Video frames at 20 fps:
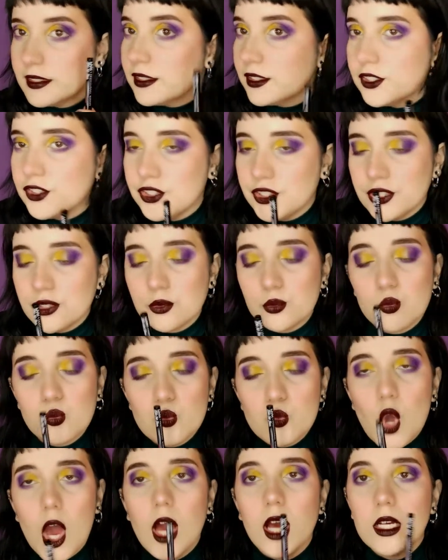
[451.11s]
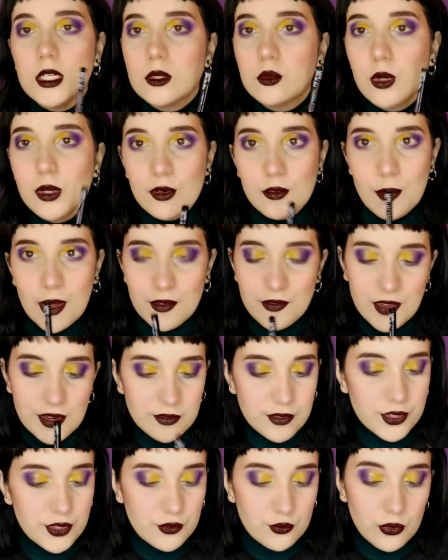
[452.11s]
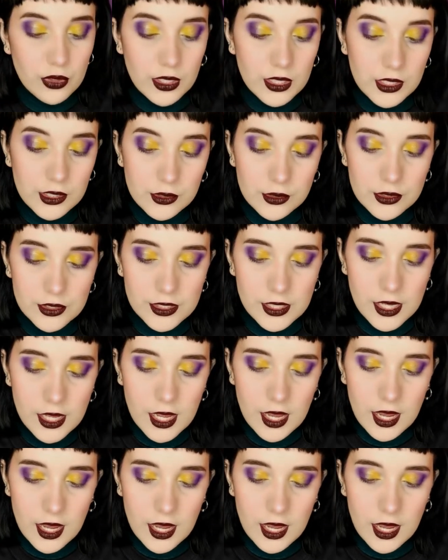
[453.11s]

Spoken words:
This is just one of my favorites, really good.